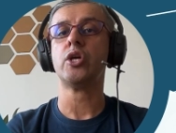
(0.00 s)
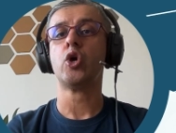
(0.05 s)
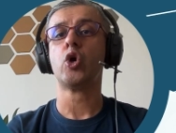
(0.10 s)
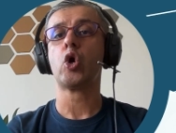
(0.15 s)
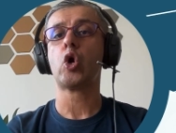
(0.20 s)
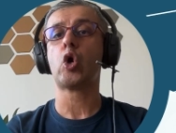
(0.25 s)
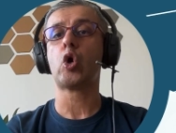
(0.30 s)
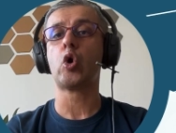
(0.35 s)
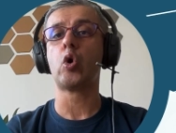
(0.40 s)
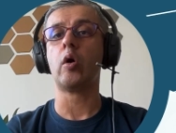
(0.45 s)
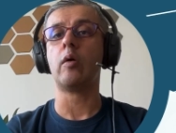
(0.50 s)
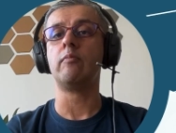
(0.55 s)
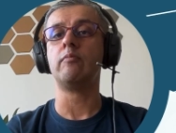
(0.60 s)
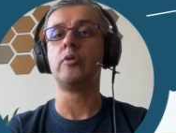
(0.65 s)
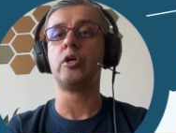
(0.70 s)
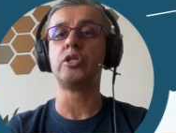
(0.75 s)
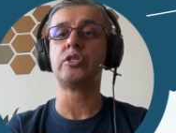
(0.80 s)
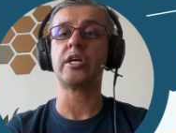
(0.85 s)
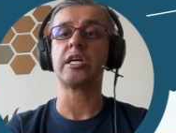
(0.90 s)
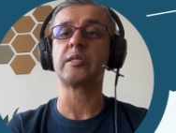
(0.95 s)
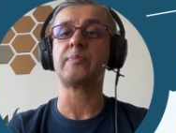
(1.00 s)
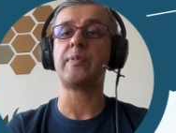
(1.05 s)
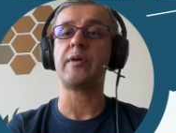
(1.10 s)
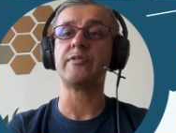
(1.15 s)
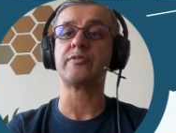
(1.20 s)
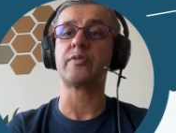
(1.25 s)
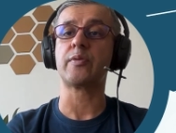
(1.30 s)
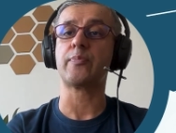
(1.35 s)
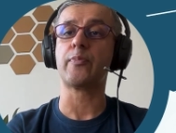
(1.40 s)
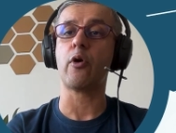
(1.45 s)
Chrome User Experience
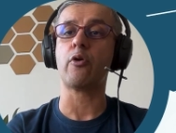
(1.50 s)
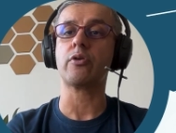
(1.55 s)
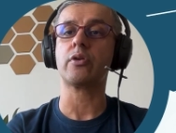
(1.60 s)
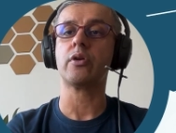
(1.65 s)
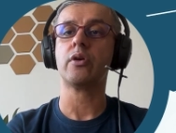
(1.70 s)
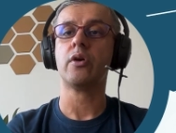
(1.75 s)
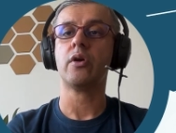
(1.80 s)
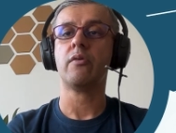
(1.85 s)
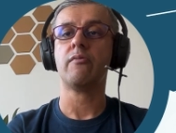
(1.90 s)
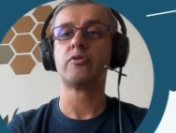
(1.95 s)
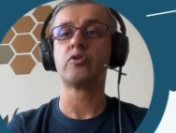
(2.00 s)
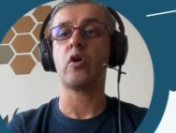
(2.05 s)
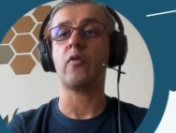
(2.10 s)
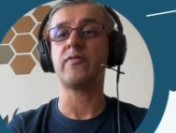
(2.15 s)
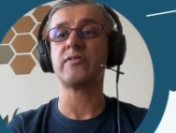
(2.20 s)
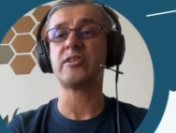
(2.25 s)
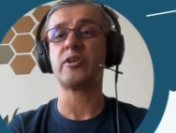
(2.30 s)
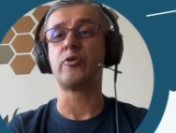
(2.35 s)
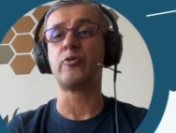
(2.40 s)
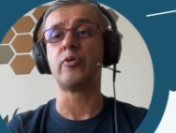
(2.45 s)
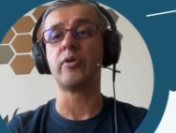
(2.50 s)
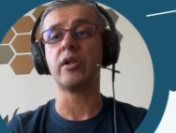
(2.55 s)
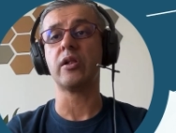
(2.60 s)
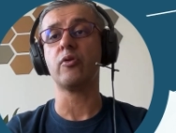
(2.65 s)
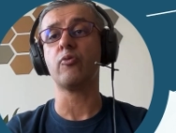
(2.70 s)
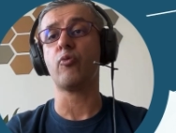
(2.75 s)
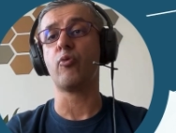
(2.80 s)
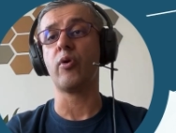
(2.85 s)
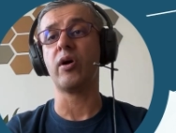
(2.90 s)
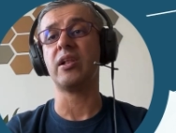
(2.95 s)
Report, which offers real
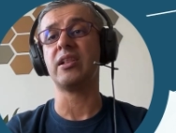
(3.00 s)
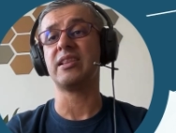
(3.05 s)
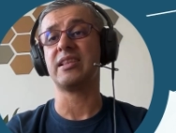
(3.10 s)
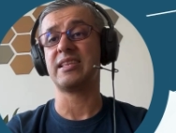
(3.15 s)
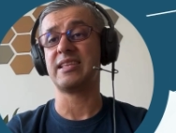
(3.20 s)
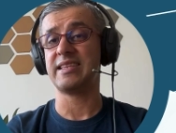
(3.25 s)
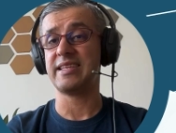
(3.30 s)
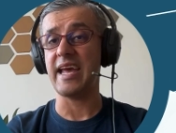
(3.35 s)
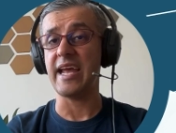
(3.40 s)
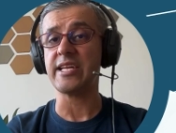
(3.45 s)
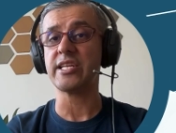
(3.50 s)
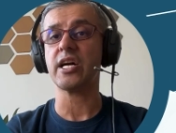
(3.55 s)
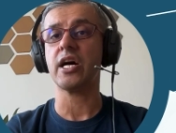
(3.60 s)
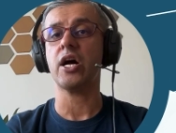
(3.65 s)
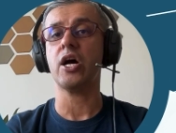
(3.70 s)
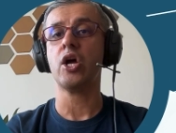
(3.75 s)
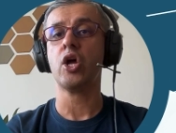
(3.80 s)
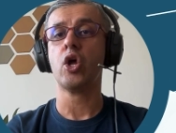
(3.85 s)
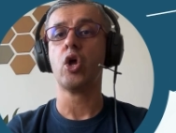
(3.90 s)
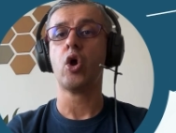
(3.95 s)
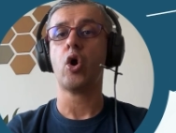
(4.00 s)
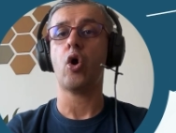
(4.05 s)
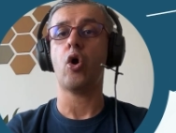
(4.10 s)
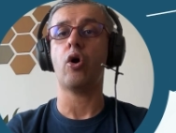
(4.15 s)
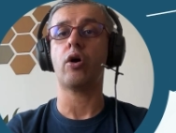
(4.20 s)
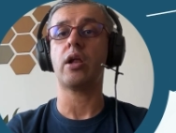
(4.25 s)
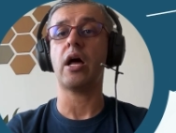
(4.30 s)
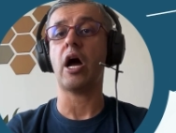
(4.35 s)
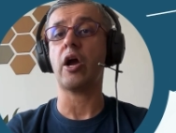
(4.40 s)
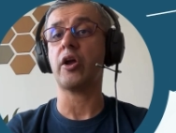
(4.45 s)
world data on
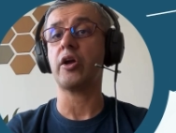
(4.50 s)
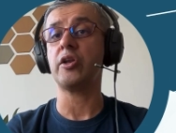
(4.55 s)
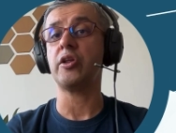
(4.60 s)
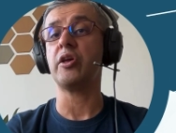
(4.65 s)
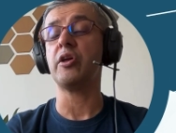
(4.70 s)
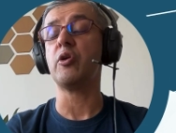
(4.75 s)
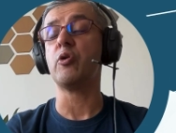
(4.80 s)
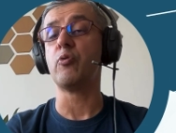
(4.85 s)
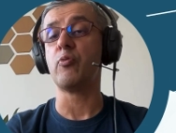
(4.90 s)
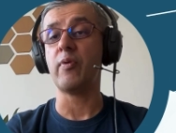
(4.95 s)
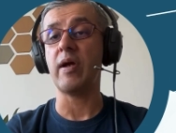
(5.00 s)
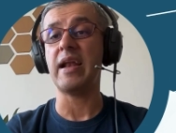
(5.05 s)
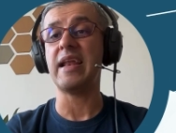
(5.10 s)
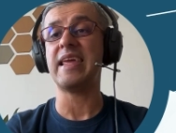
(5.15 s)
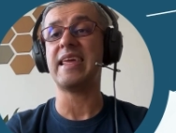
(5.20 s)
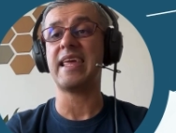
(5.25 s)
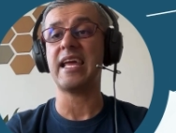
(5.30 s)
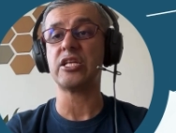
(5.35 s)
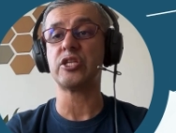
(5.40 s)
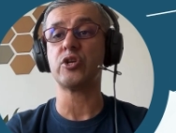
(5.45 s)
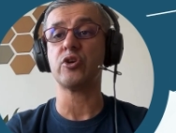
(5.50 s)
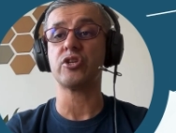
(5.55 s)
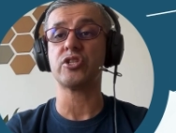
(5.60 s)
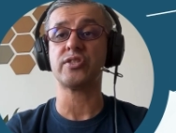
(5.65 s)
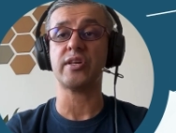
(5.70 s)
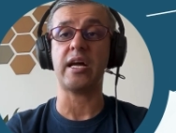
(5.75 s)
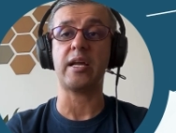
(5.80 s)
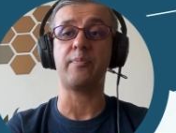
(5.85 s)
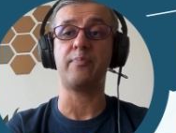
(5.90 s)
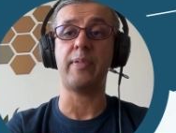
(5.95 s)
how can you really get your
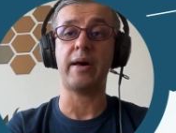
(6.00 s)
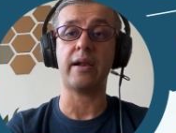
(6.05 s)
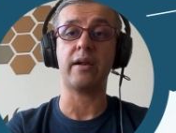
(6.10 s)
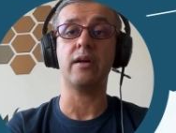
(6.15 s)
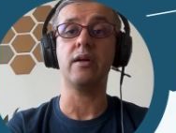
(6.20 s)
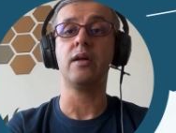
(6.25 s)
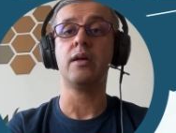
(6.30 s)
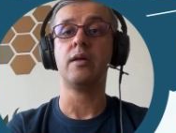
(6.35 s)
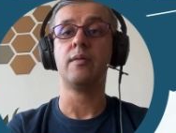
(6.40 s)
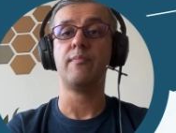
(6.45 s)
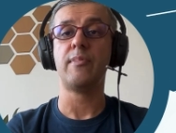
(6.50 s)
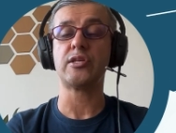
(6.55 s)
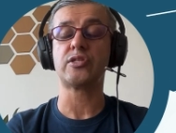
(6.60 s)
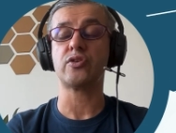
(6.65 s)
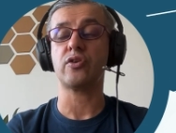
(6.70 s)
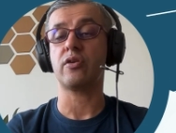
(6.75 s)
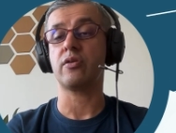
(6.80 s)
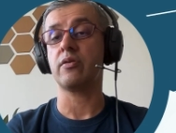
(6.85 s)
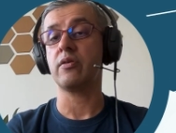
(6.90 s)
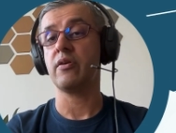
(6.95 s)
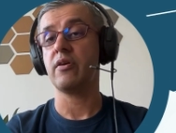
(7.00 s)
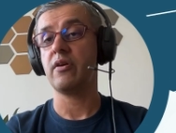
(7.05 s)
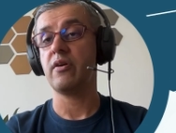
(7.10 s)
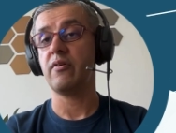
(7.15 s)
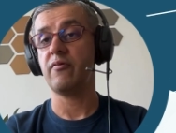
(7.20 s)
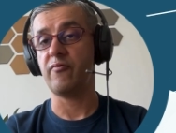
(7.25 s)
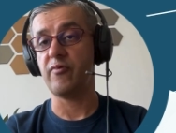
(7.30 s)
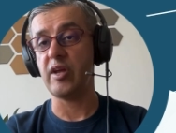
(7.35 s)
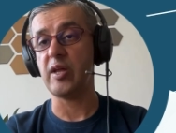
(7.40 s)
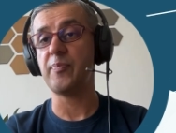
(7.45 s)
site better based on
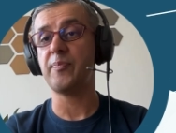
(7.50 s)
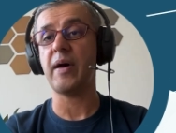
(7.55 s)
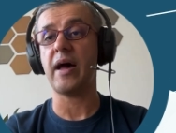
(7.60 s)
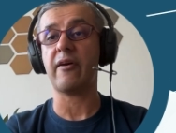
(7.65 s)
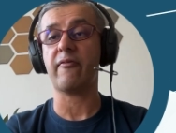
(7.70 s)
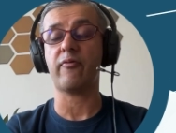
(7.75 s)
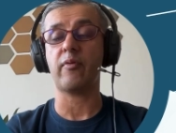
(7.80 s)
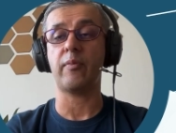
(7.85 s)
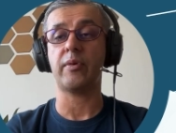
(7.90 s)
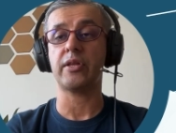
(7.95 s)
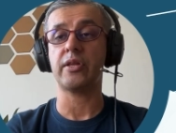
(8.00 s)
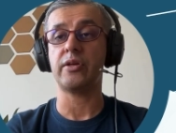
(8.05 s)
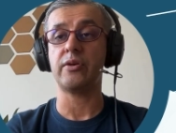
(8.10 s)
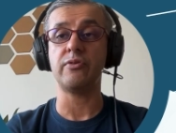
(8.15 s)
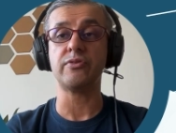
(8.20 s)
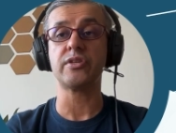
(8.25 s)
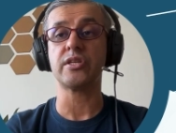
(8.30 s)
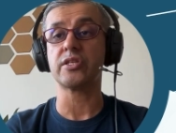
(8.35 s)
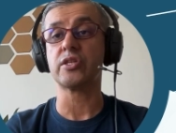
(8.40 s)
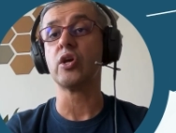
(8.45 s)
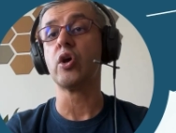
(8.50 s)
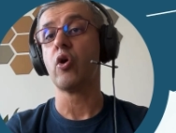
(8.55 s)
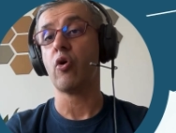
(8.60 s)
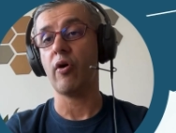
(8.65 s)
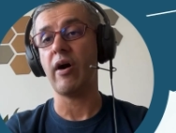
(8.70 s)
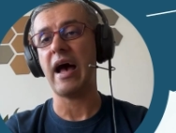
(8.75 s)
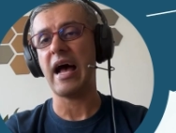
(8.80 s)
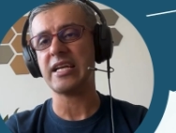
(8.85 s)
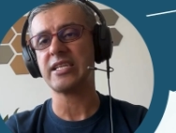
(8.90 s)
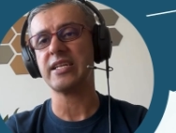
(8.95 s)
feedback from other users or
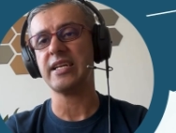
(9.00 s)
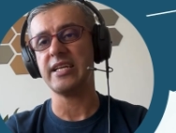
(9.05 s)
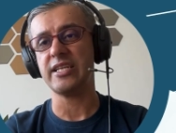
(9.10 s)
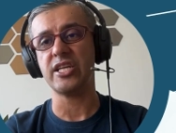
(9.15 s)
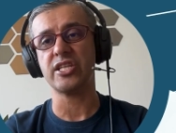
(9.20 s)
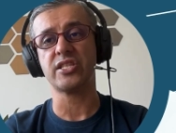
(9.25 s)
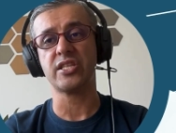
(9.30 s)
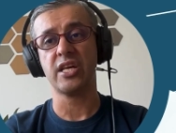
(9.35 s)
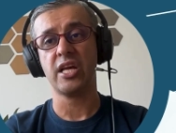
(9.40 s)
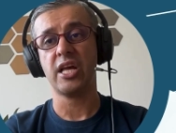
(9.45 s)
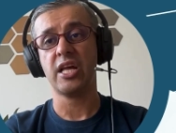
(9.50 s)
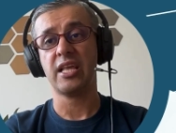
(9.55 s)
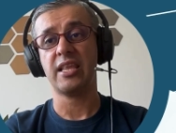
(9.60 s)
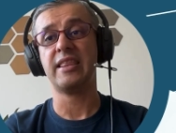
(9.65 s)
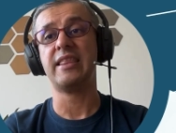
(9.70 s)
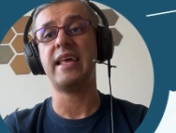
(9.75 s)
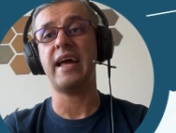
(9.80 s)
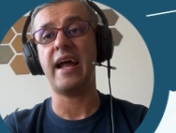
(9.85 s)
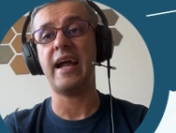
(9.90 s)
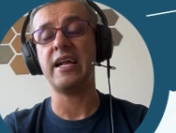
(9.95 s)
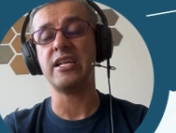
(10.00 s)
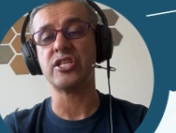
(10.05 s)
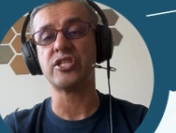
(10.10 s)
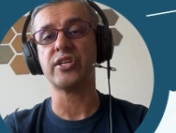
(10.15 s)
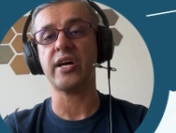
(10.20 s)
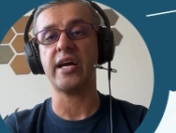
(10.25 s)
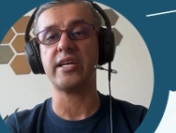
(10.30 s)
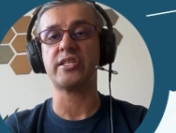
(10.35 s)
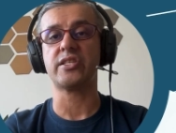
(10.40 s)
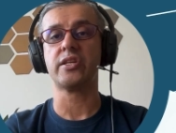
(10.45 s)
actually just their
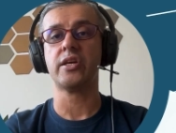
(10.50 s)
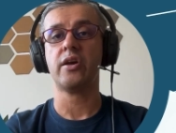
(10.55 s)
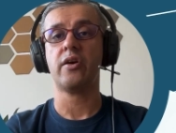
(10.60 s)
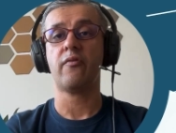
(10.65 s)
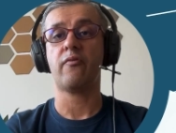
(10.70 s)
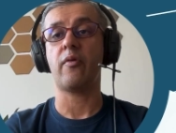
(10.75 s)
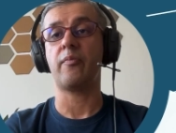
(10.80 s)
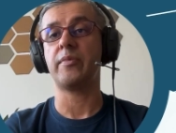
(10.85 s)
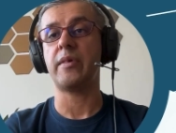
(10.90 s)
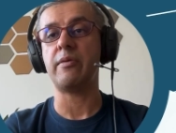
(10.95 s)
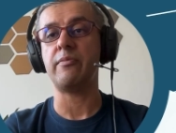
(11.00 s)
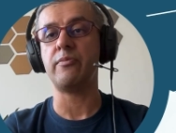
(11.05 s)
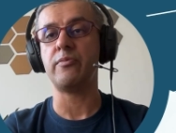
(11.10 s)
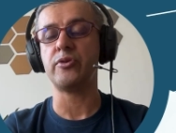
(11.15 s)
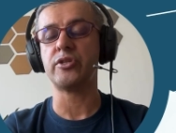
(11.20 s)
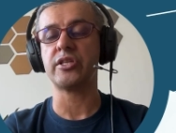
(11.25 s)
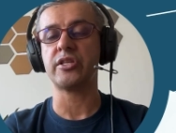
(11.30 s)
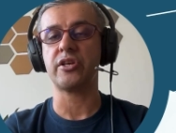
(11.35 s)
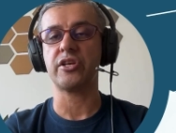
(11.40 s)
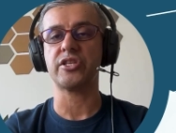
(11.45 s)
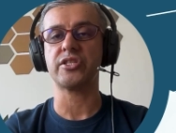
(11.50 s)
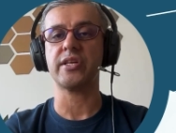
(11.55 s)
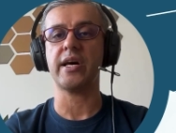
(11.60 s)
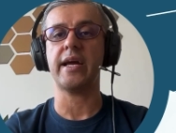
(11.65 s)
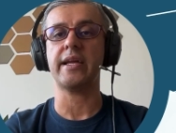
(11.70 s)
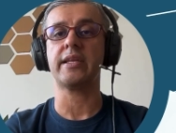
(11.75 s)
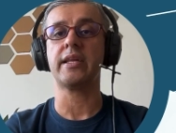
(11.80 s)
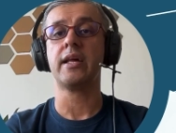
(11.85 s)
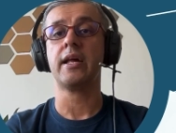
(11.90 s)
insights from them using your site.